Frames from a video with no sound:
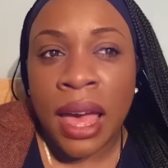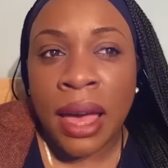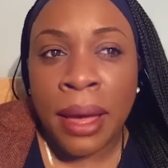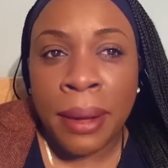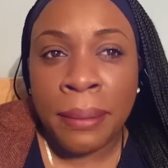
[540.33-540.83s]

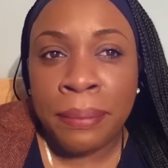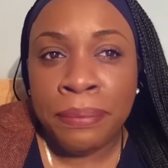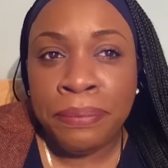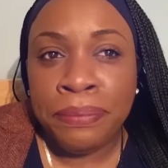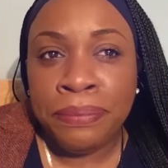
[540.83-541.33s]

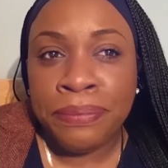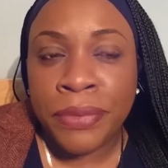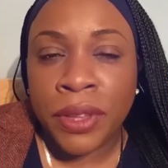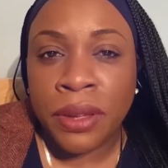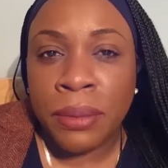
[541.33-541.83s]

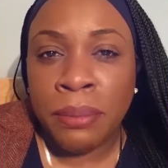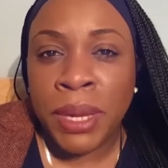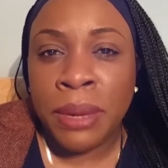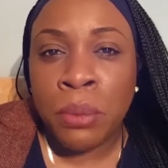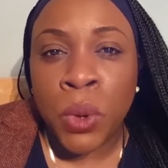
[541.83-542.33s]

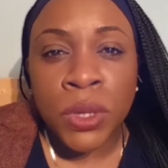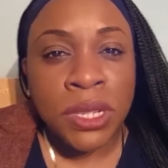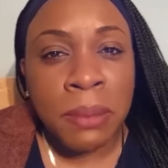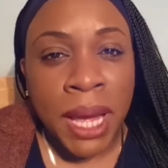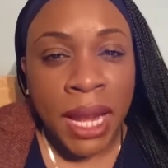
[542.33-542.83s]
be more
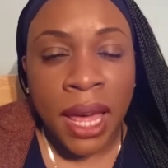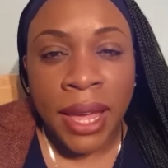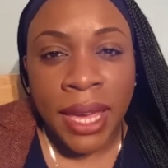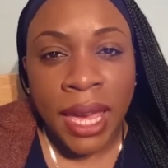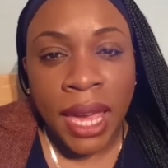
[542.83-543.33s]
to my
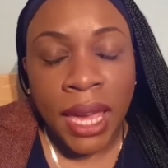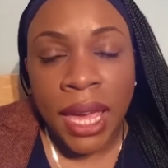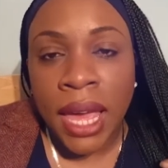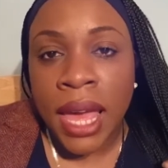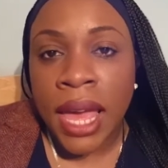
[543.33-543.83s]

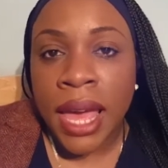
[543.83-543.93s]
liking.